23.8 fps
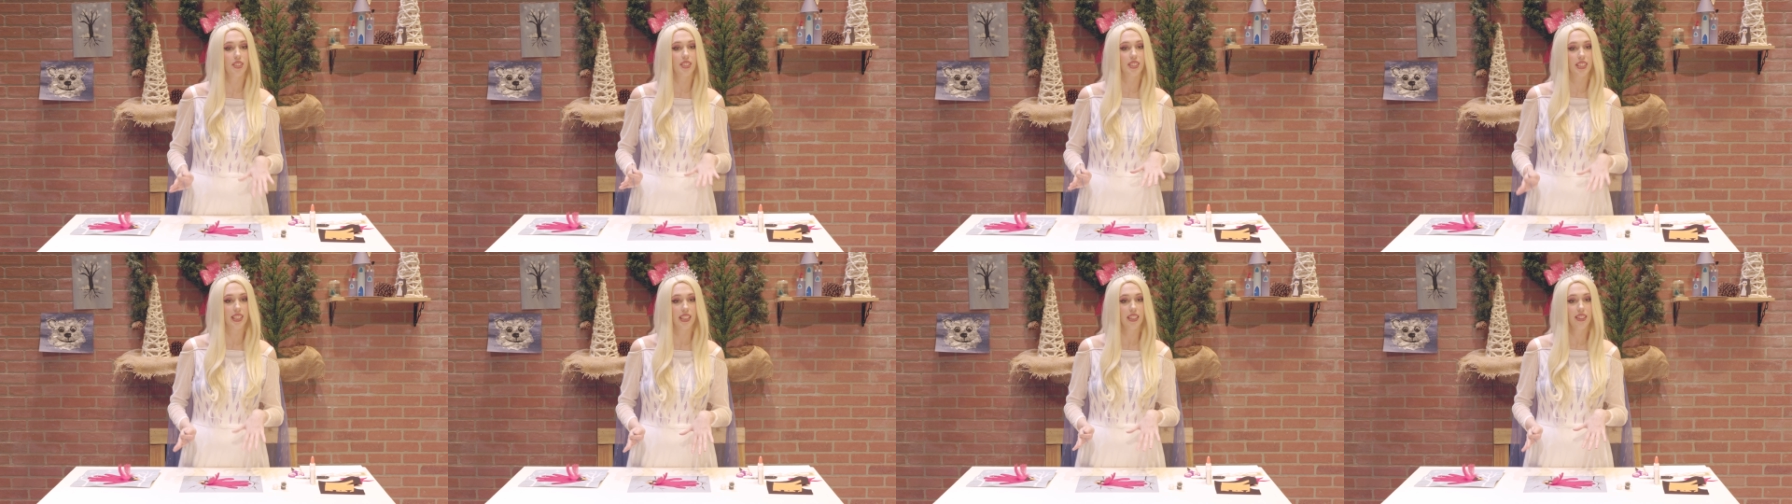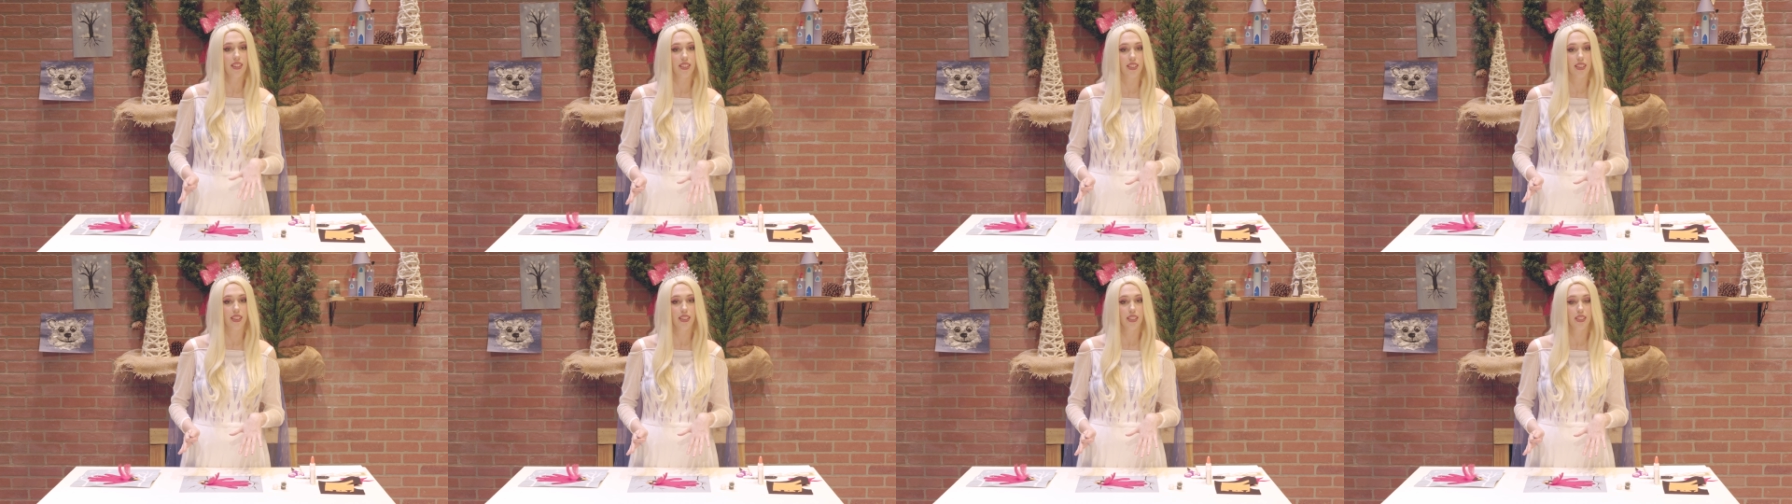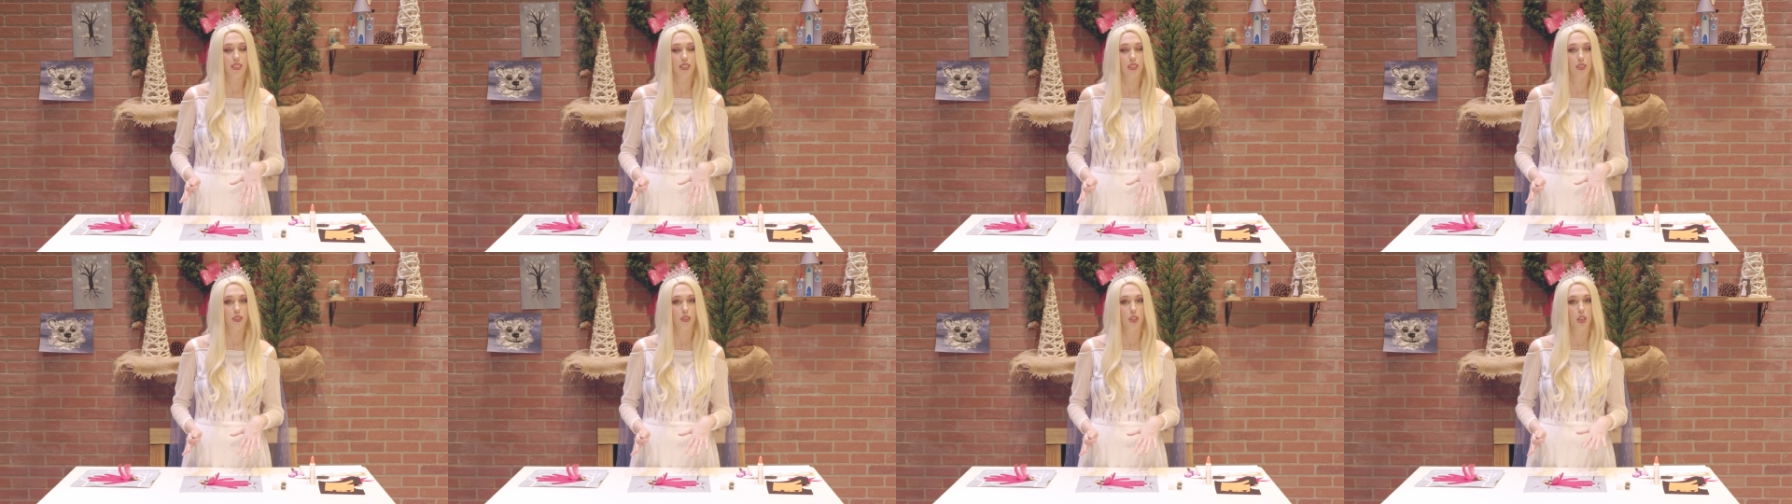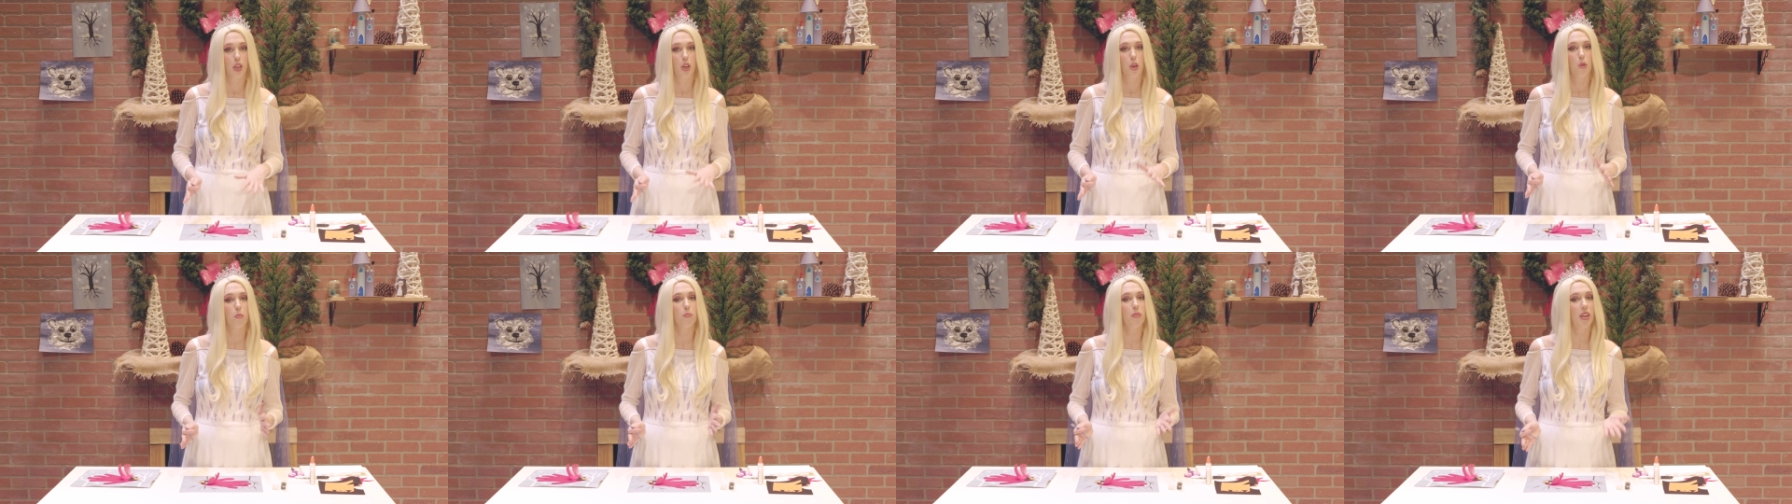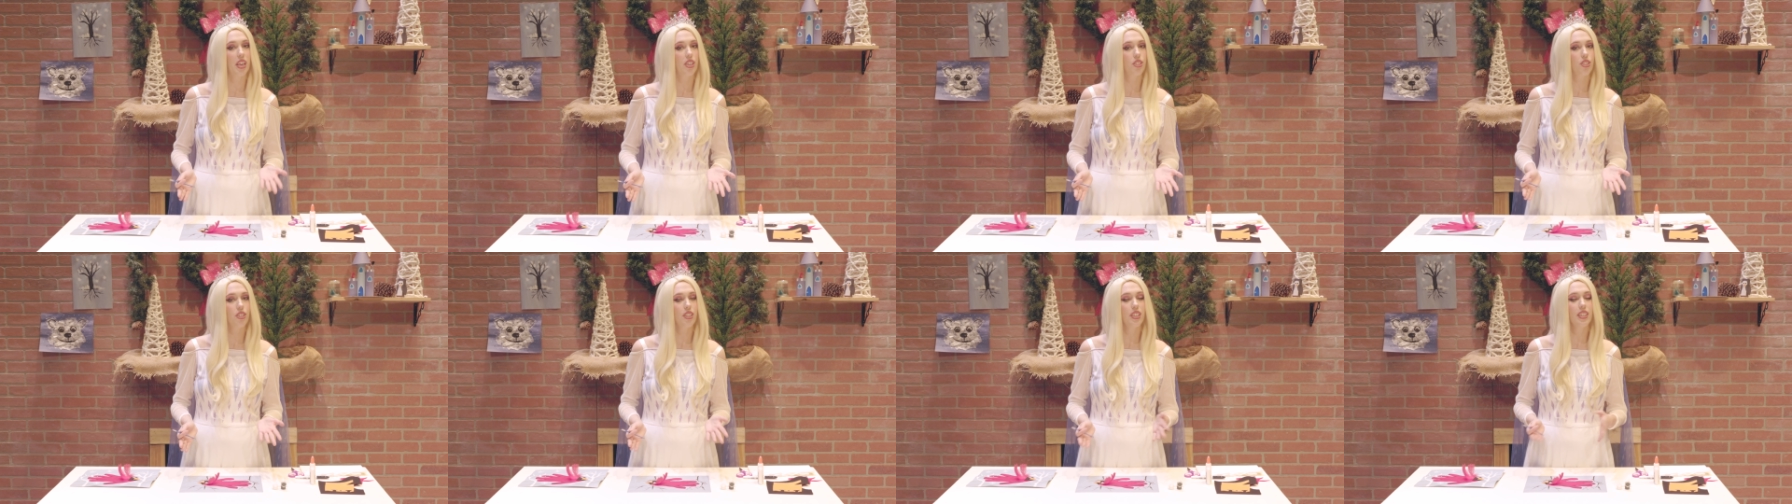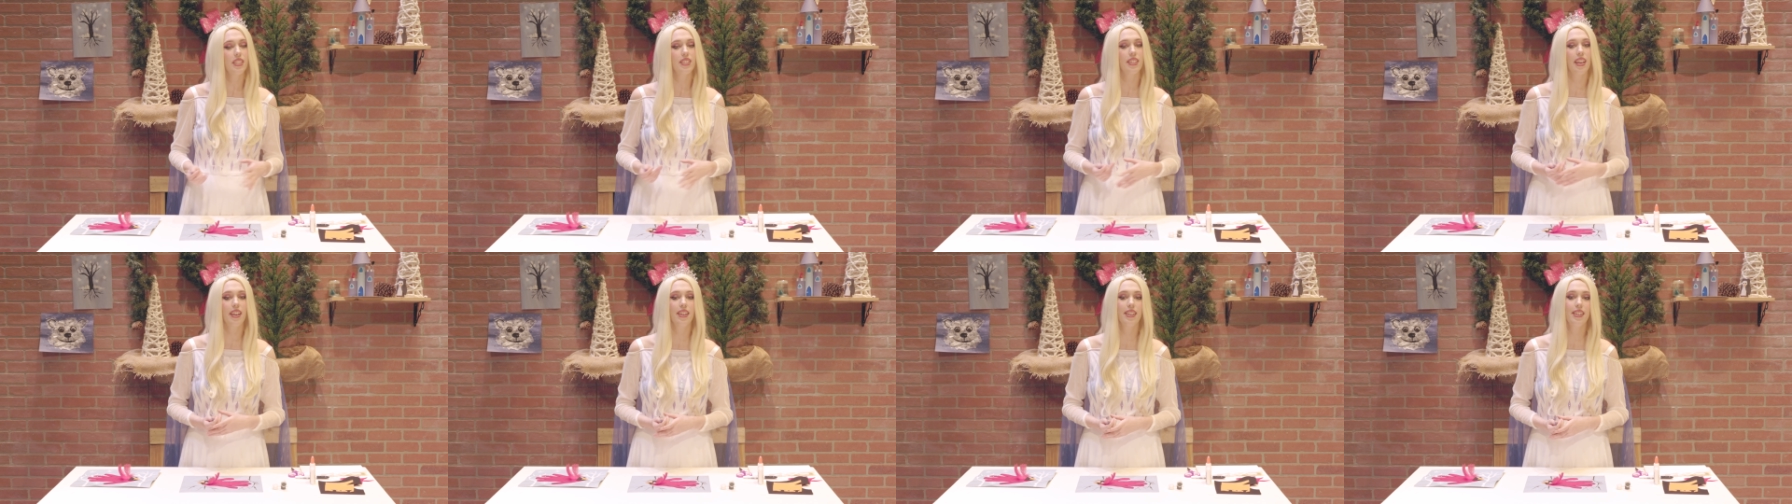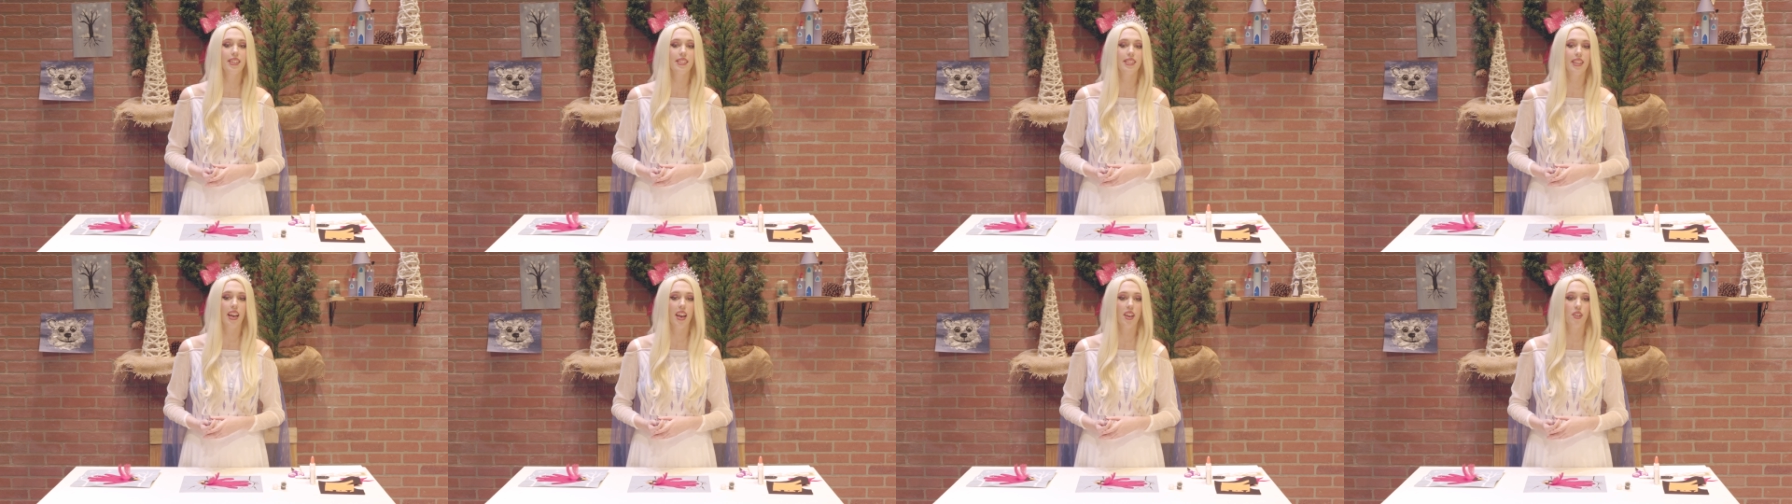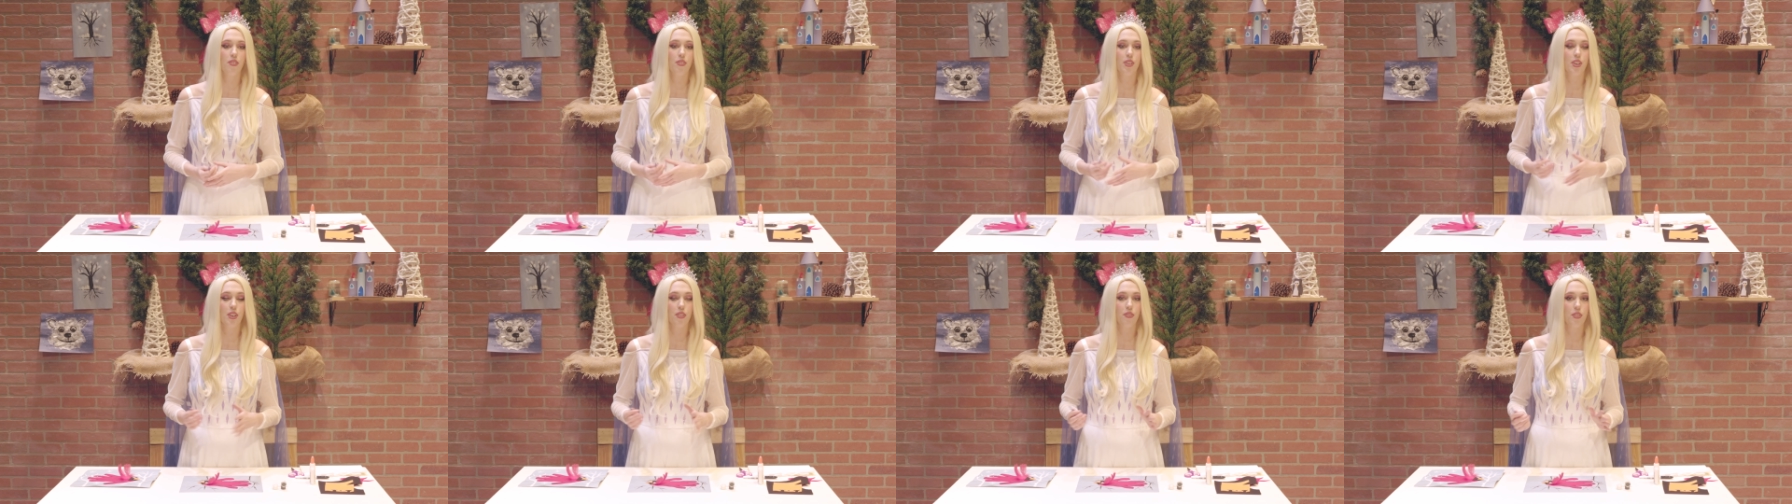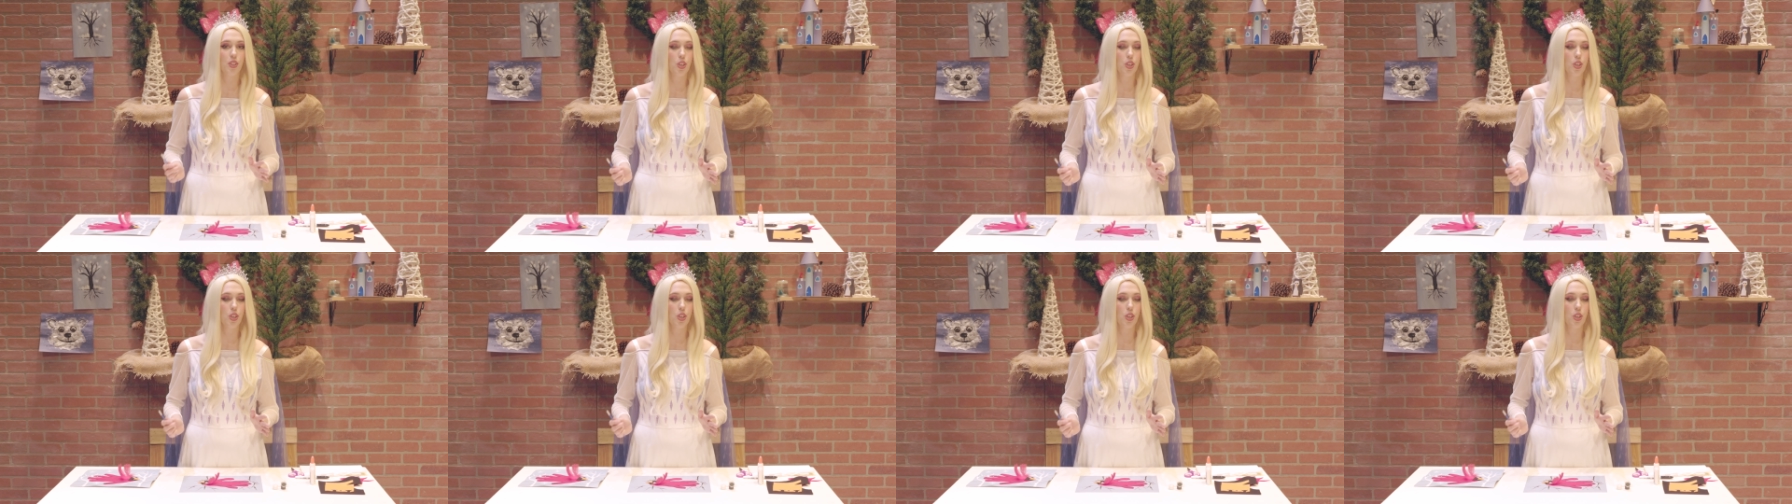scene looks, make sure to set it aside for a